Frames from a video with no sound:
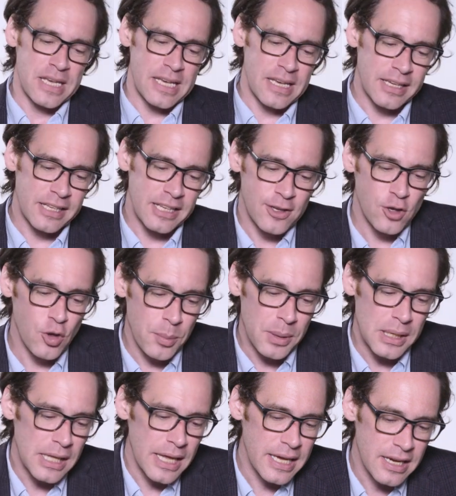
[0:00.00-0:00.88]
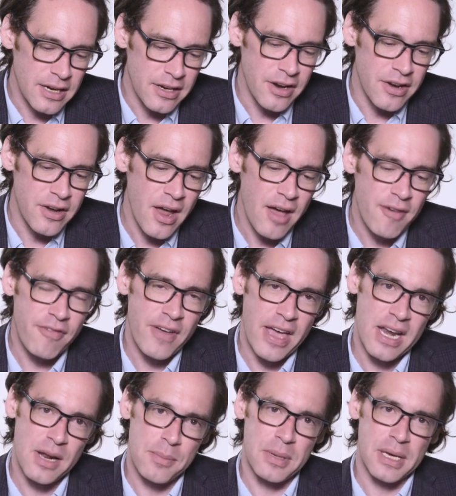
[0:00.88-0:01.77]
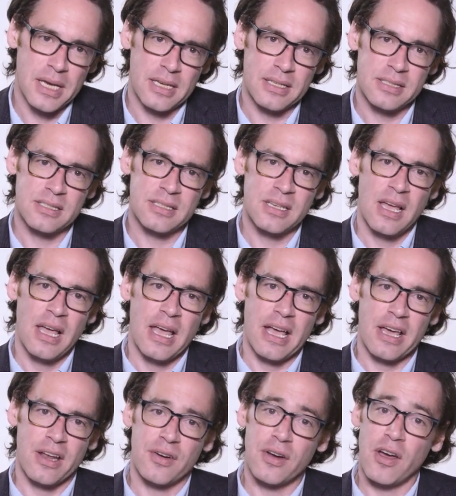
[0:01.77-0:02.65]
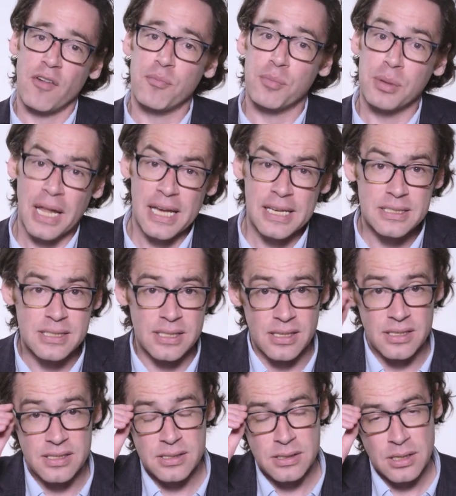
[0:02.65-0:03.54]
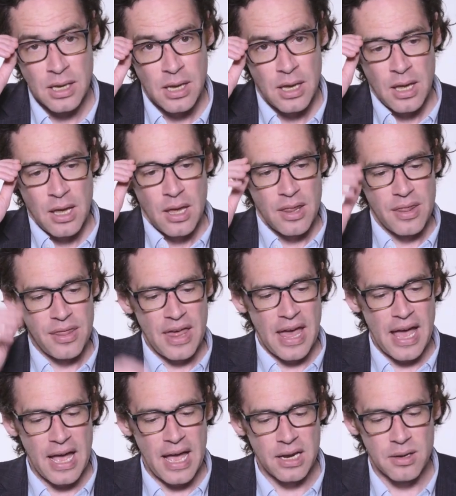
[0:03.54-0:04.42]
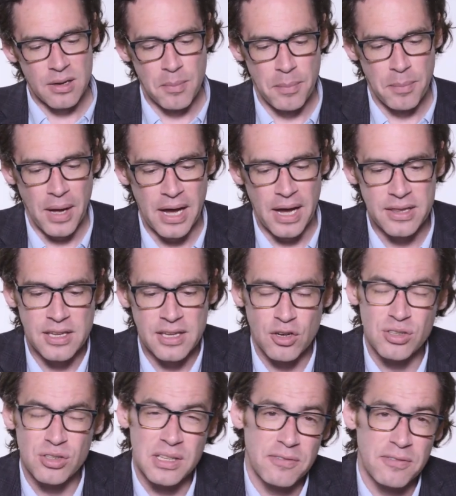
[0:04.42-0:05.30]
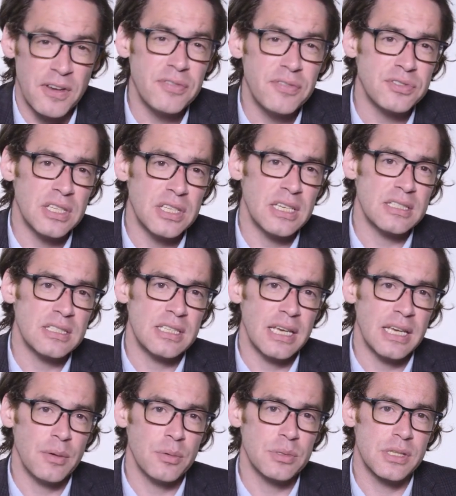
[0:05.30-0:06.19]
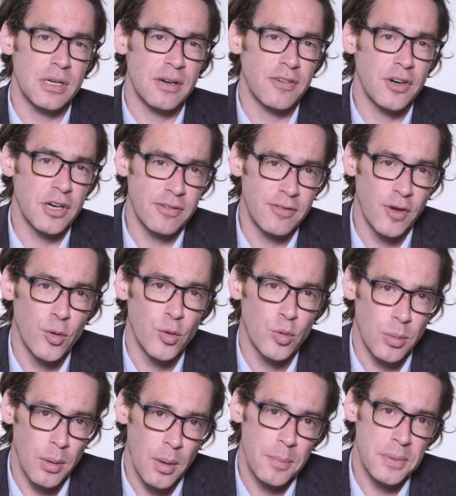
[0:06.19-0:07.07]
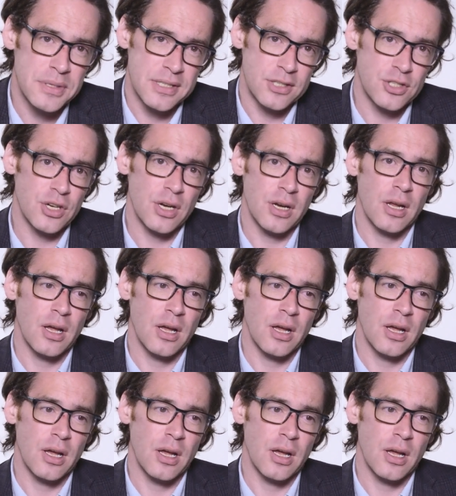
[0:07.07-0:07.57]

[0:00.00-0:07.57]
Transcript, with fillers: He accumulated enough enemies in enough places that by the early 50s, he was in a very vulnerable position.